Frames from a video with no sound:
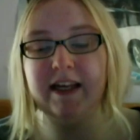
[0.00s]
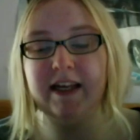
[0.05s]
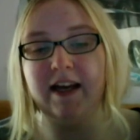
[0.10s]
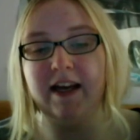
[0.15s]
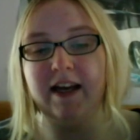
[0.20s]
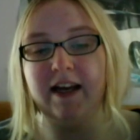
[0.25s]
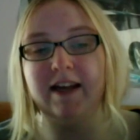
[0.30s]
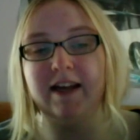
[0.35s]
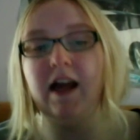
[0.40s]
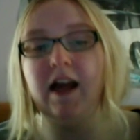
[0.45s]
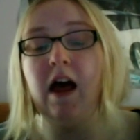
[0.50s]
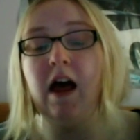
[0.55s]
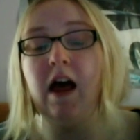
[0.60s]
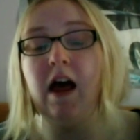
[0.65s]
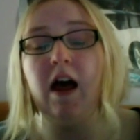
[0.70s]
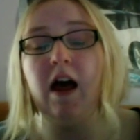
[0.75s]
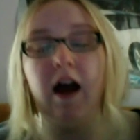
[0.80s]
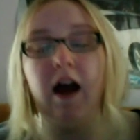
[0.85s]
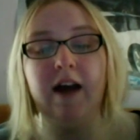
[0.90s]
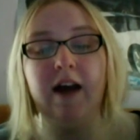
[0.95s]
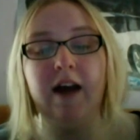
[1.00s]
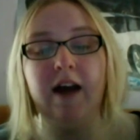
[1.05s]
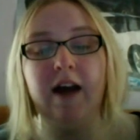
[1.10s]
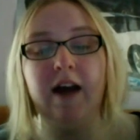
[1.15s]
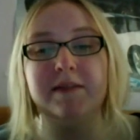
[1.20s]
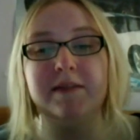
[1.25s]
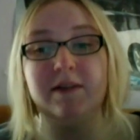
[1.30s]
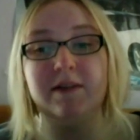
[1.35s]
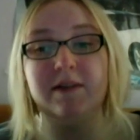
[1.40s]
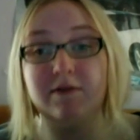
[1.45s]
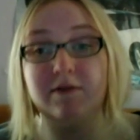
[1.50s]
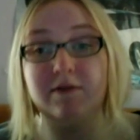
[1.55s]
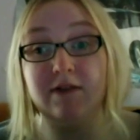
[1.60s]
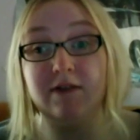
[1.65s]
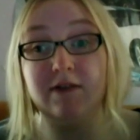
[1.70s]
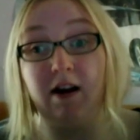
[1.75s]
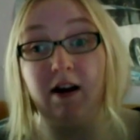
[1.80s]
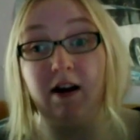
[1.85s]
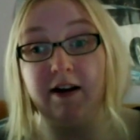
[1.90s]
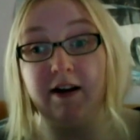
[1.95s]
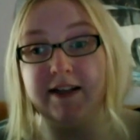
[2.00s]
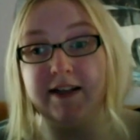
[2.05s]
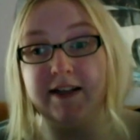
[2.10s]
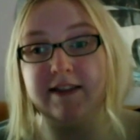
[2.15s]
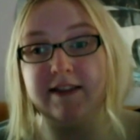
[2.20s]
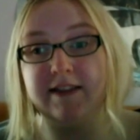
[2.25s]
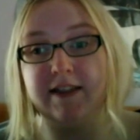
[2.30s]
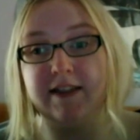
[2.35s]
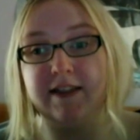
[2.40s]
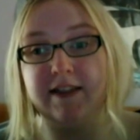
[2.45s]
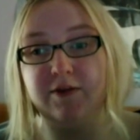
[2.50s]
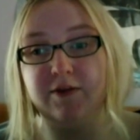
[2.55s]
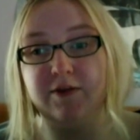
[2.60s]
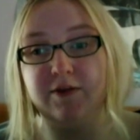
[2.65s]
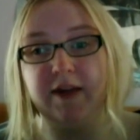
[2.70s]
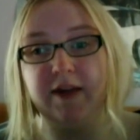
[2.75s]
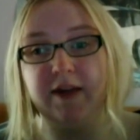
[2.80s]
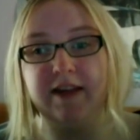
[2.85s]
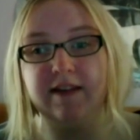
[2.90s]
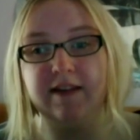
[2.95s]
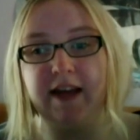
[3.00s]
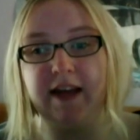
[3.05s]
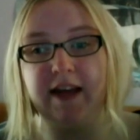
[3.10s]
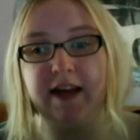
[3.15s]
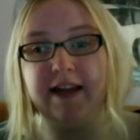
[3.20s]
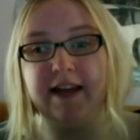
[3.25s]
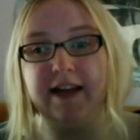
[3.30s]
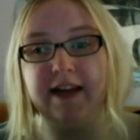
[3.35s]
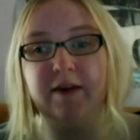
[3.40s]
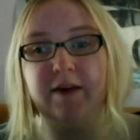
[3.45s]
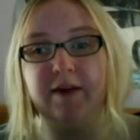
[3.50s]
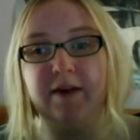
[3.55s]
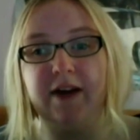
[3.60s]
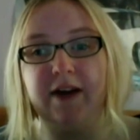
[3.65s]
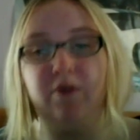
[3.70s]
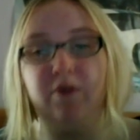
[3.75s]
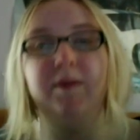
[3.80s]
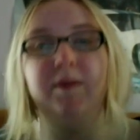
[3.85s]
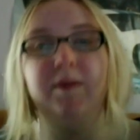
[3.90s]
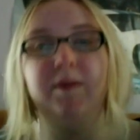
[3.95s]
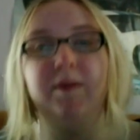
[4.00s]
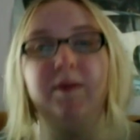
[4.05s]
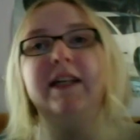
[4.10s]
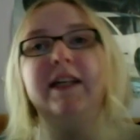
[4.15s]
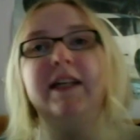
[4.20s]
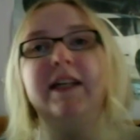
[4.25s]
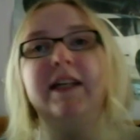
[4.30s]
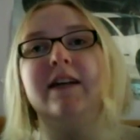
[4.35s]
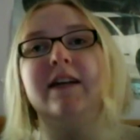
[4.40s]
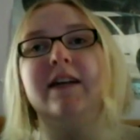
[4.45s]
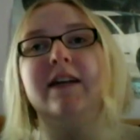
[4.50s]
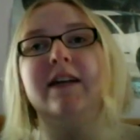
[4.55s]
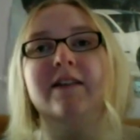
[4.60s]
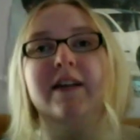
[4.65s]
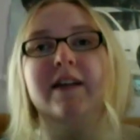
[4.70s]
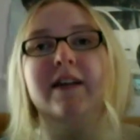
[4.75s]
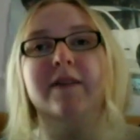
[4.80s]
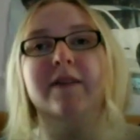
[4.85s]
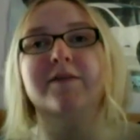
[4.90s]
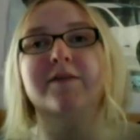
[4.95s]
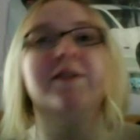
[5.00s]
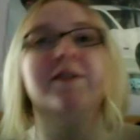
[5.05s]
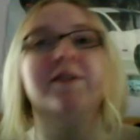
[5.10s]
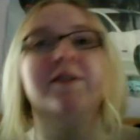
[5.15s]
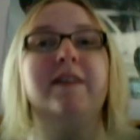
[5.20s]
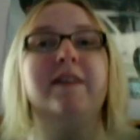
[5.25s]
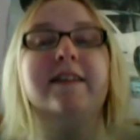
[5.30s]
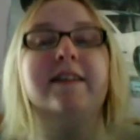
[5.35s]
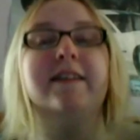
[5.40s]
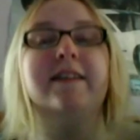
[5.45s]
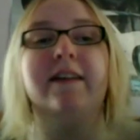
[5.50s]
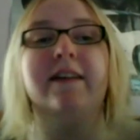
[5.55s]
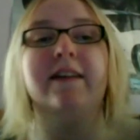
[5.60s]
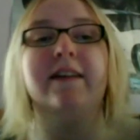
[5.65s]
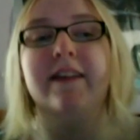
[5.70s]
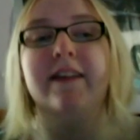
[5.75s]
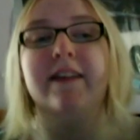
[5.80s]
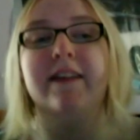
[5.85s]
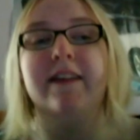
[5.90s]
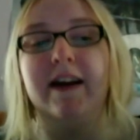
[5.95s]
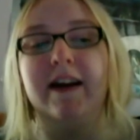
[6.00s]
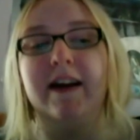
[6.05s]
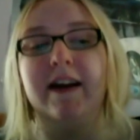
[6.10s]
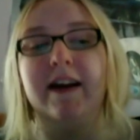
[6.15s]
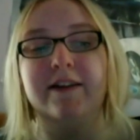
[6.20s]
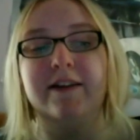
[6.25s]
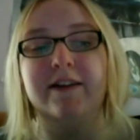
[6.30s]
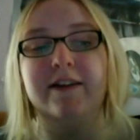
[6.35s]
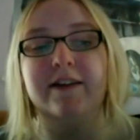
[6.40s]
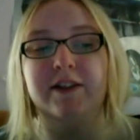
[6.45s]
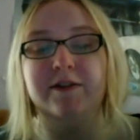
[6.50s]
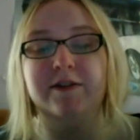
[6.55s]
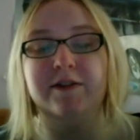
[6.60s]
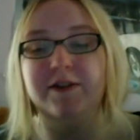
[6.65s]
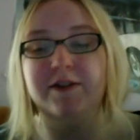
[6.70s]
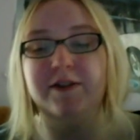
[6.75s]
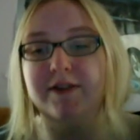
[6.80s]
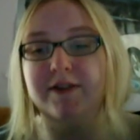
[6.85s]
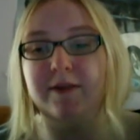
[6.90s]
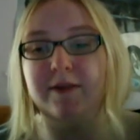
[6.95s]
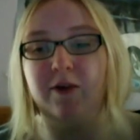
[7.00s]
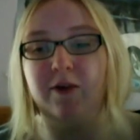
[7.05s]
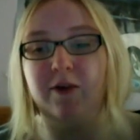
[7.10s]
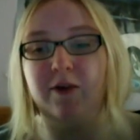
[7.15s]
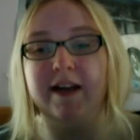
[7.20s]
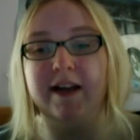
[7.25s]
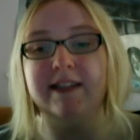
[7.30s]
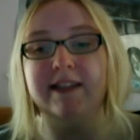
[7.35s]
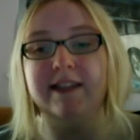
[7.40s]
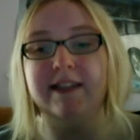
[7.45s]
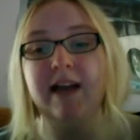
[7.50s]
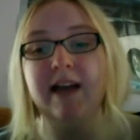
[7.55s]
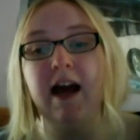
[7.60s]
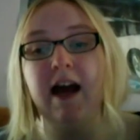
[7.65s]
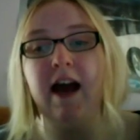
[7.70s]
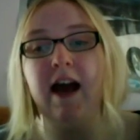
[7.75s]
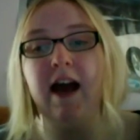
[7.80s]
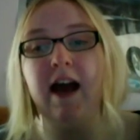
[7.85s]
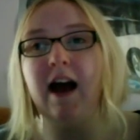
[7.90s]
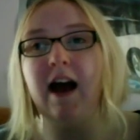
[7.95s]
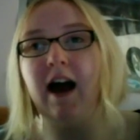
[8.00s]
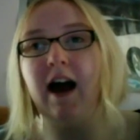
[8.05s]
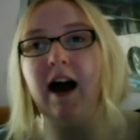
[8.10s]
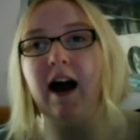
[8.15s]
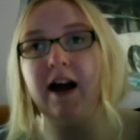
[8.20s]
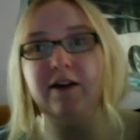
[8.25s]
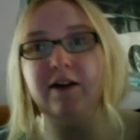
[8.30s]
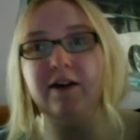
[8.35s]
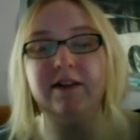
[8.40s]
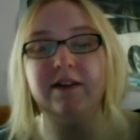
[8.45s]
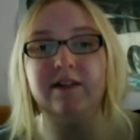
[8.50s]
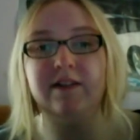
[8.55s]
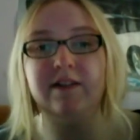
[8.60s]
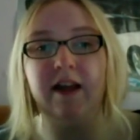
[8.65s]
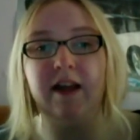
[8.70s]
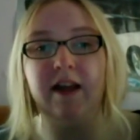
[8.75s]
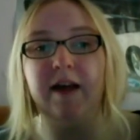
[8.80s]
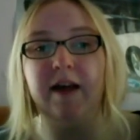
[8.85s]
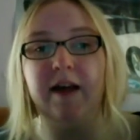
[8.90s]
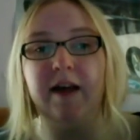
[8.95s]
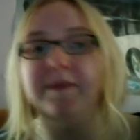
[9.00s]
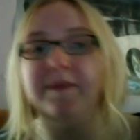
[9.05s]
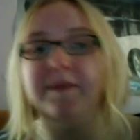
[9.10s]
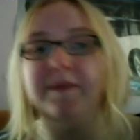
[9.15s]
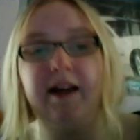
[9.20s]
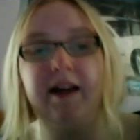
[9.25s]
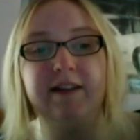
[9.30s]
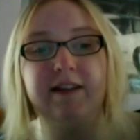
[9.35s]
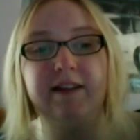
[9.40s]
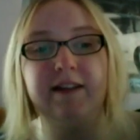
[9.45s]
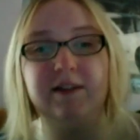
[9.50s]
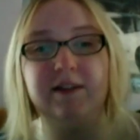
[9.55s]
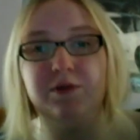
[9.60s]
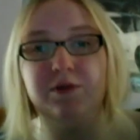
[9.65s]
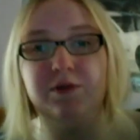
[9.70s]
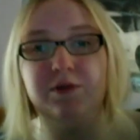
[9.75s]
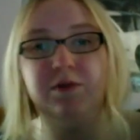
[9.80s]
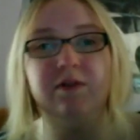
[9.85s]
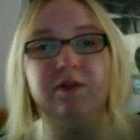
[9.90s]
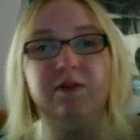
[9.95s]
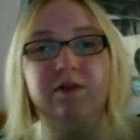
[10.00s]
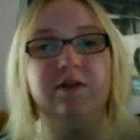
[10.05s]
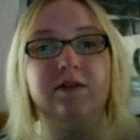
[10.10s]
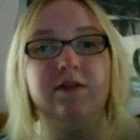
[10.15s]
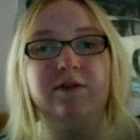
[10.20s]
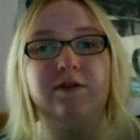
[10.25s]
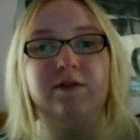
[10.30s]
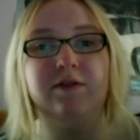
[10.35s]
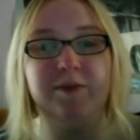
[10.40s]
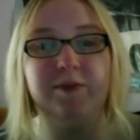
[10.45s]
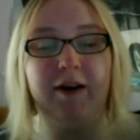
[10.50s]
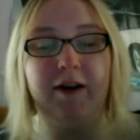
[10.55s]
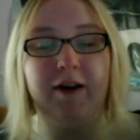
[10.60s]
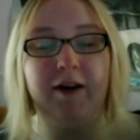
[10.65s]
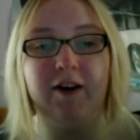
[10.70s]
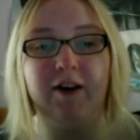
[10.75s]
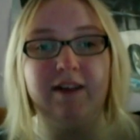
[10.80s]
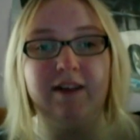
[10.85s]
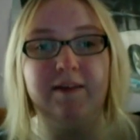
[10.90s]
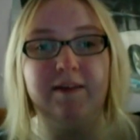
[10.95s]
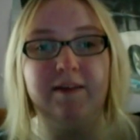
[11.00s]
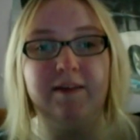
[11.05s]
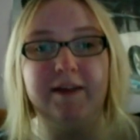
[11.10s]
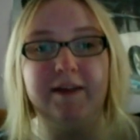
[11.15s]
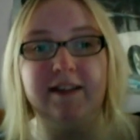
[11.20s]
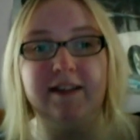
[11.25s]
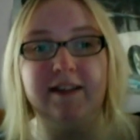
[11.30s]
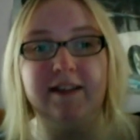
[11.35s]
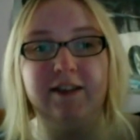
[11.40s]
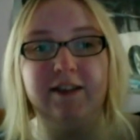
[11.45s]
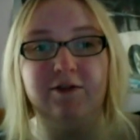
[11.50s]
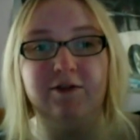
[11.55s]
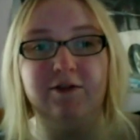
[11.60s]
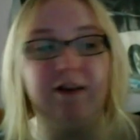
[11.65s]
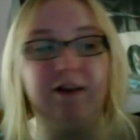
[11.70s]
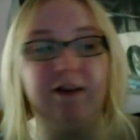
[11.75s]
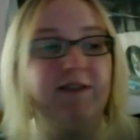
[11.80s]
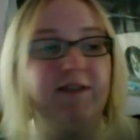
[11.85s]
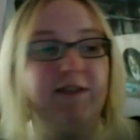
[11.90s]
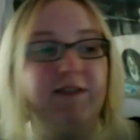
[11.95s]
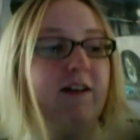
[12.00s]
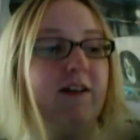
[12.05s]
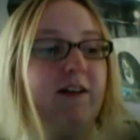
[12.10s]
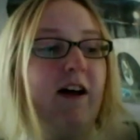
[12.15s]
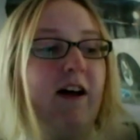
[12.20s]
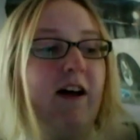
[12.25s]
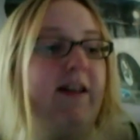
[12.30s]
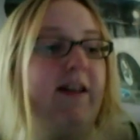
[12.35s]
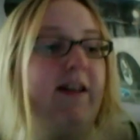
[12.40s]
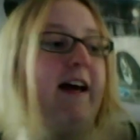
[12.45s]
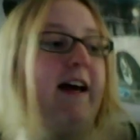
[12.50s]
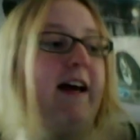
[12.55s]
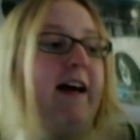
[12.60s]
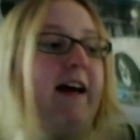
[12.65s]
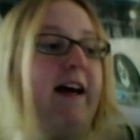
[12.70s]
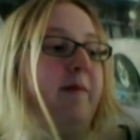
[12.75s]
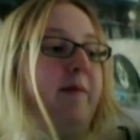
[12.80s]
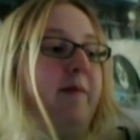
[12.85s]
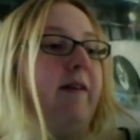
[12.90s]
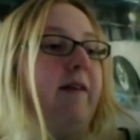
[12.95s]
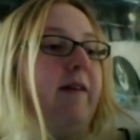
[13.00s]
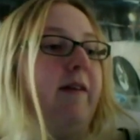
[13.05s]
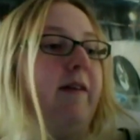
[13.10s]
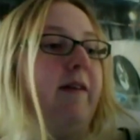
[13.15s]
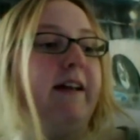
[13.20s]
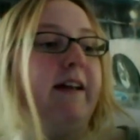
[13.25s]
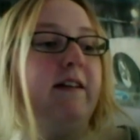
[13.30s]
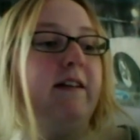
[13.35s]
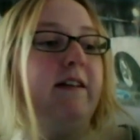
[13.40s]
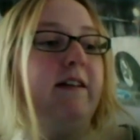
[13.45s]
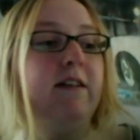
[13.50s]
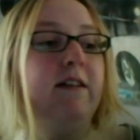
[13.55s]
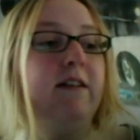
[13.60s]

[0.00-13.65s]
and I am so sorry it's like 2 days late than when I normally, do this and everything. I usually do it Tuesday mornings. I overslept, then I had school, just been crazy busy, stressful, all that. I'm about ready to